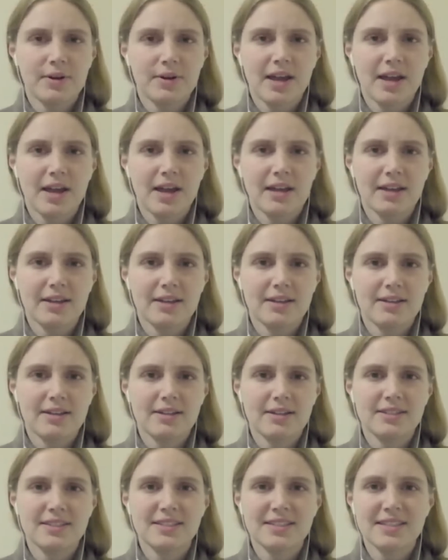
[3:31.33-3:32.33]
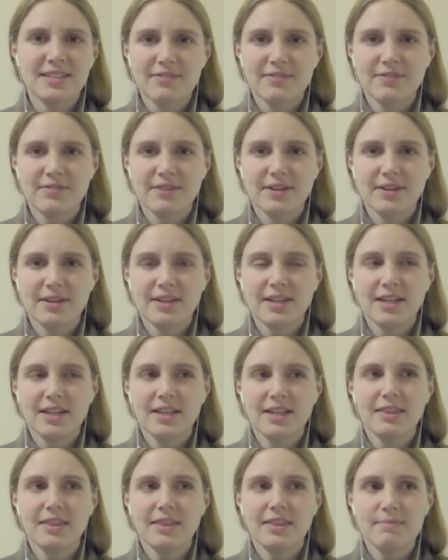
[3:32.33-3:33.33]
at 70
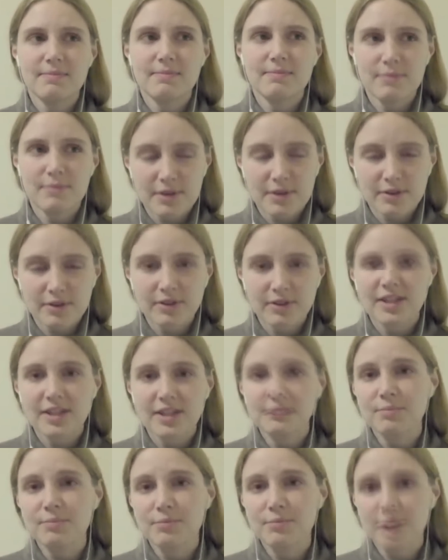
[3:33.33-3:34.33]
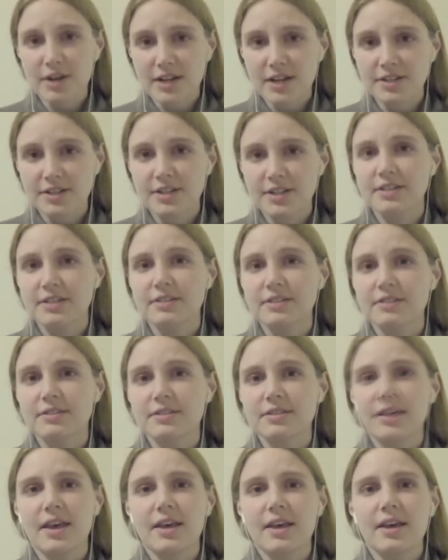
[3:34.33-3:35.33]
million impressions,
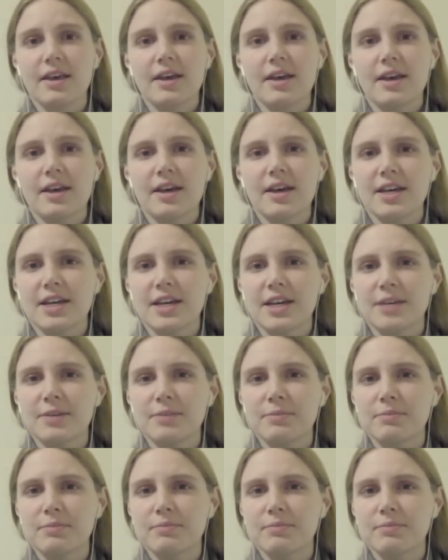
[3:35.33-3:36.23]
um,